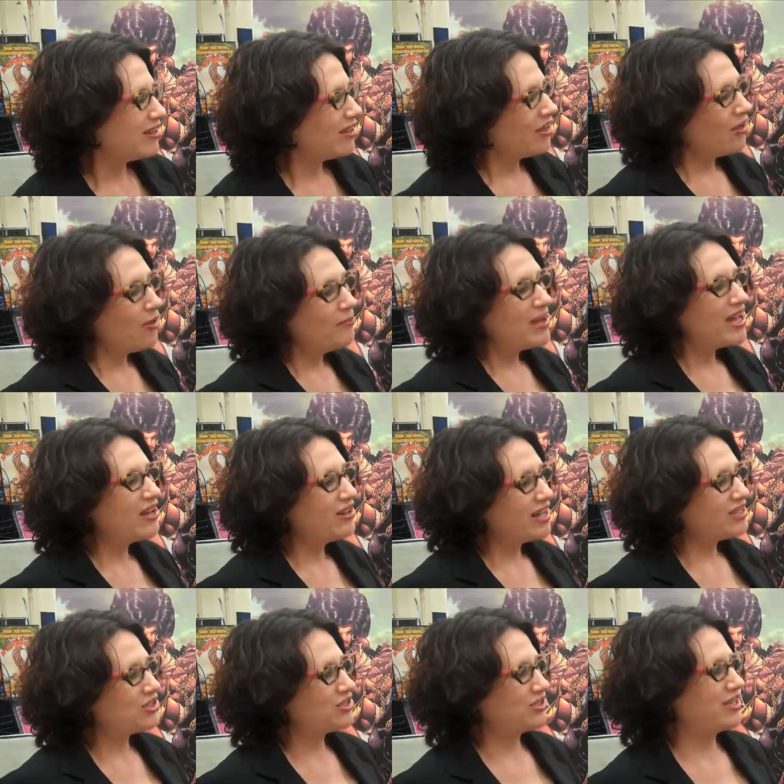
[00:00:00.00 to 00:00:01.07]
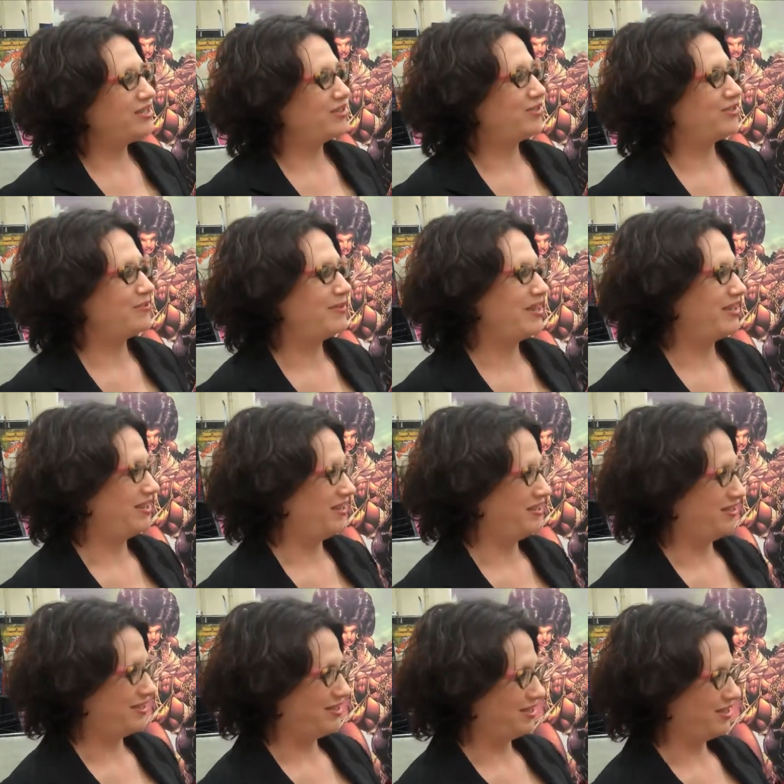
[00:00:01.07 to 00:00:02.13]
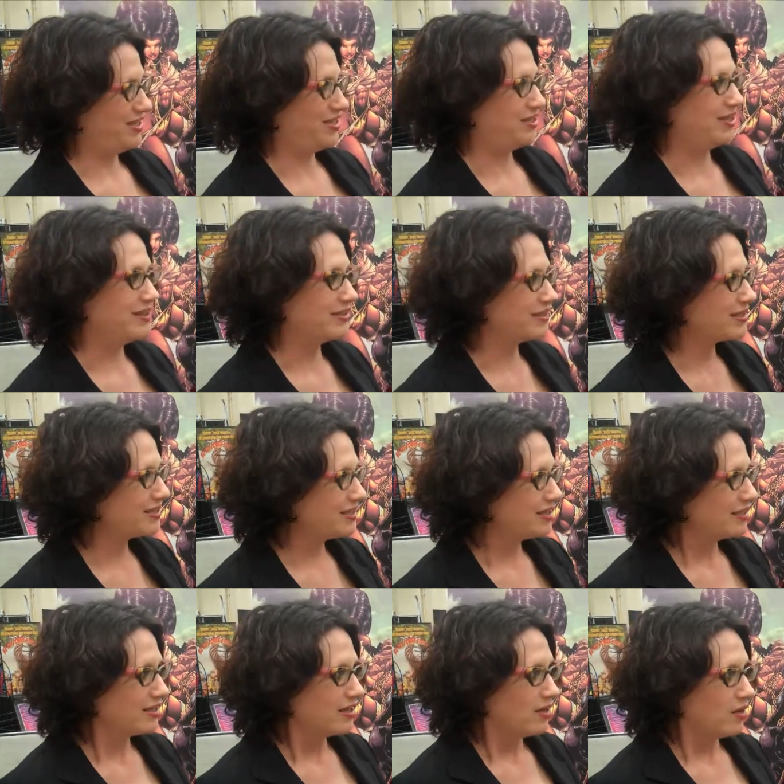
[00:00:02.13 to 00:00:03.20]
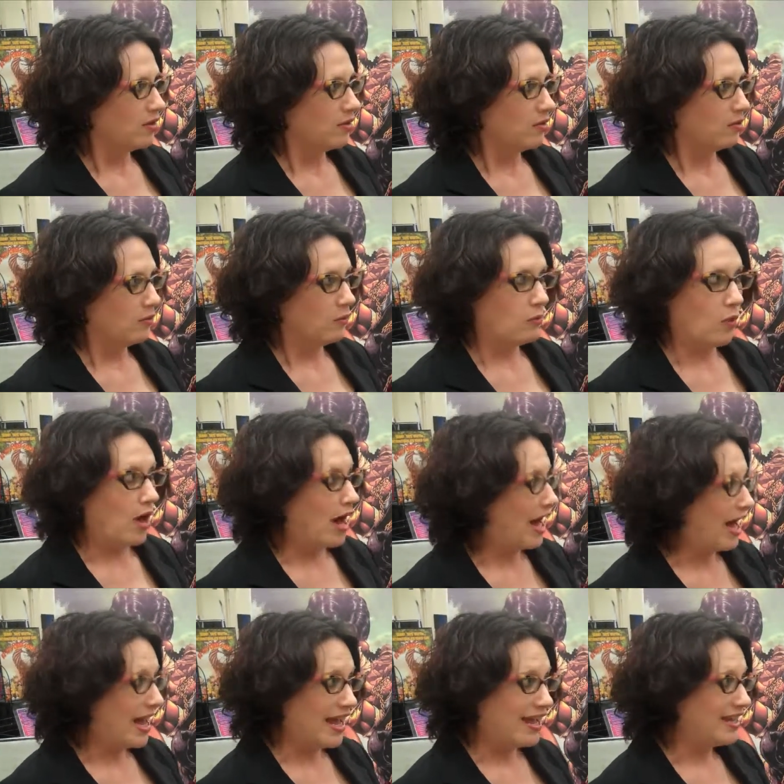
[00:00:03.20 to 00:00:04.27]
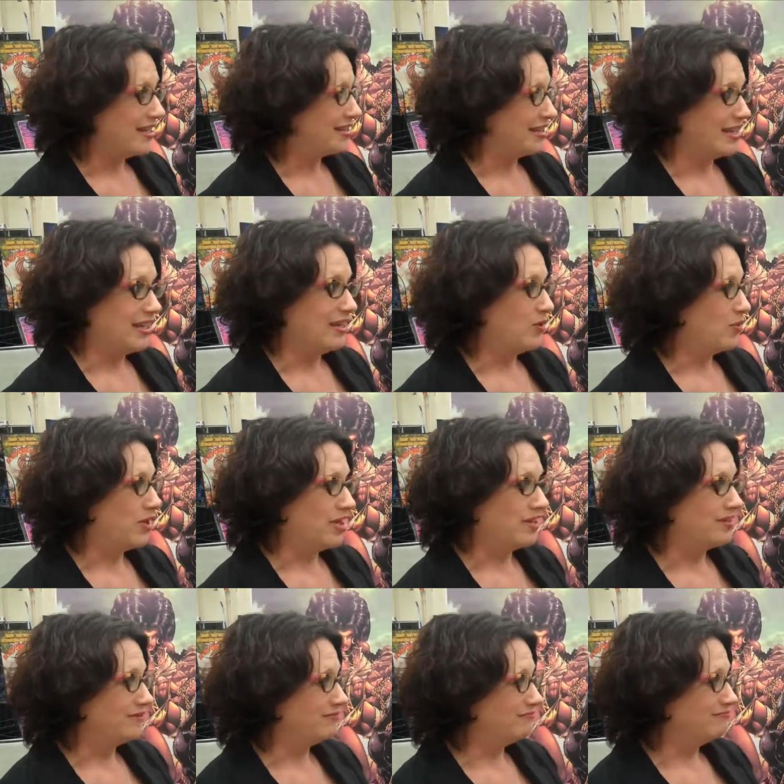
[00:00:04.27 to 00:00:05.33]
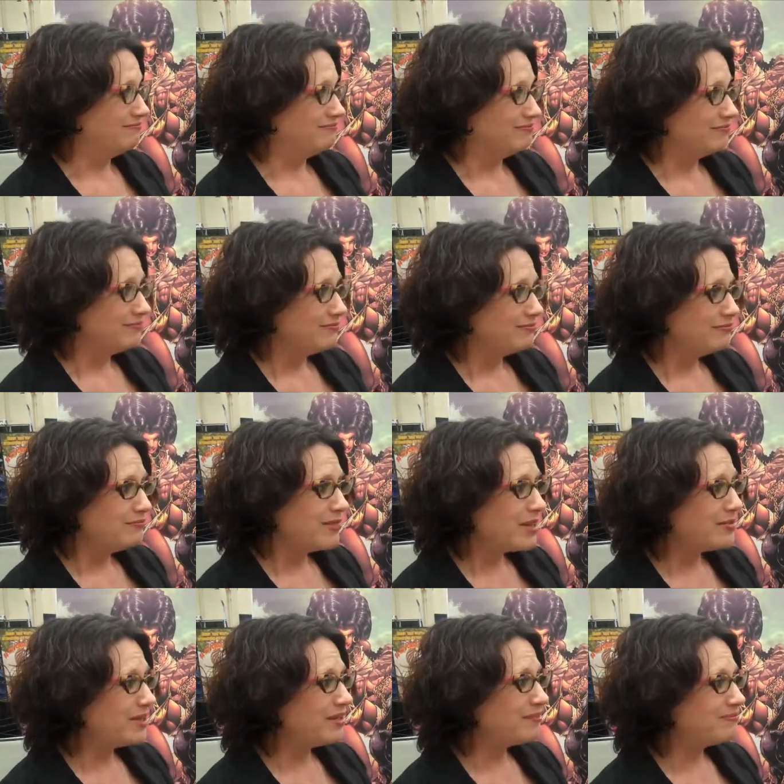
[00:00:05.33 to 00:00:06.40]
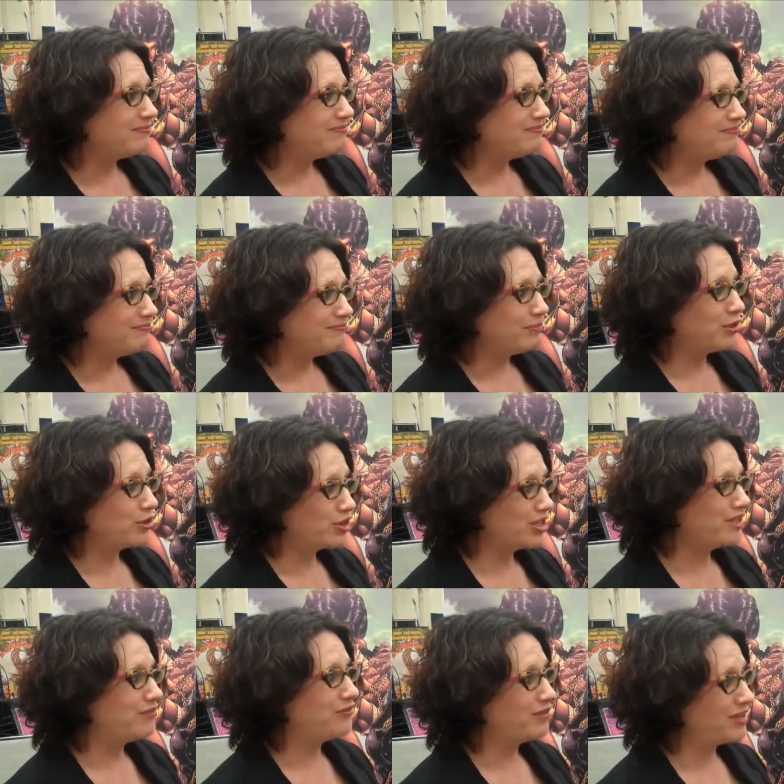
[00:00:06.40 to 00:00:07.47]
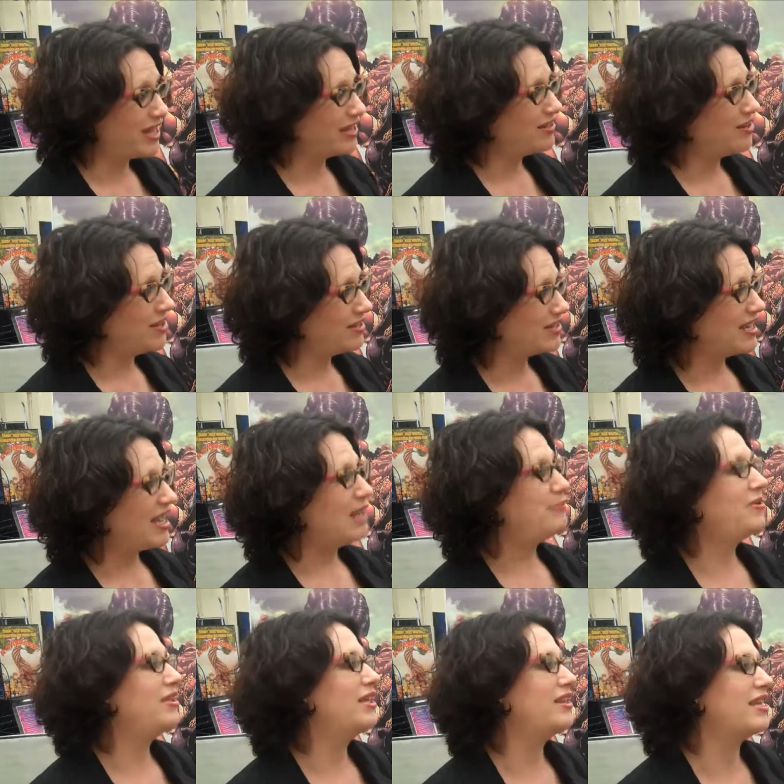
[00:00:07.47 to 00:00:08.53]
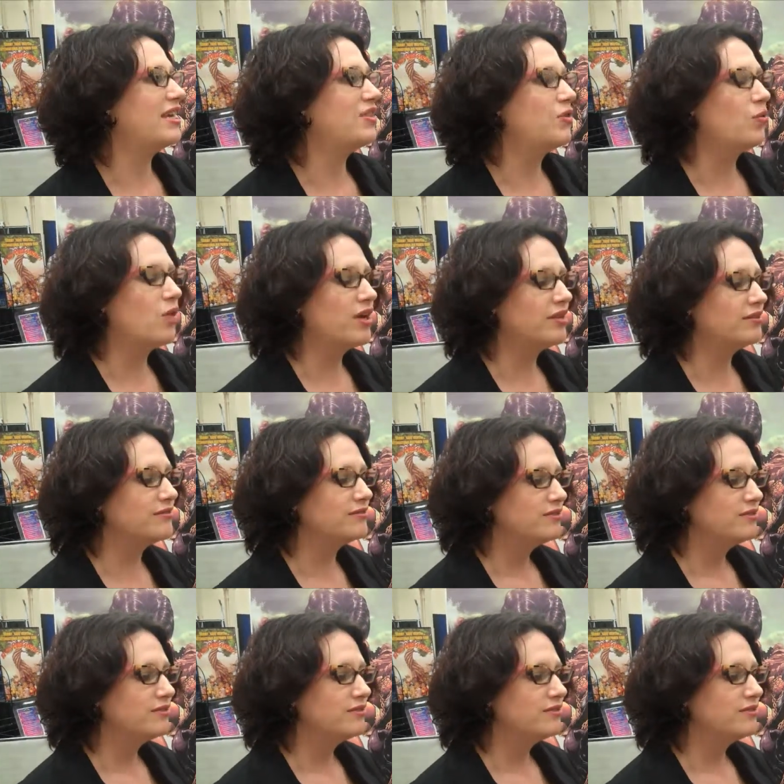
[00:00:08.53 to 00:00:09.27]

all male legislatures are making these decisions. Why isn't anyone maybe pushing for that not to happen? Like, they had the one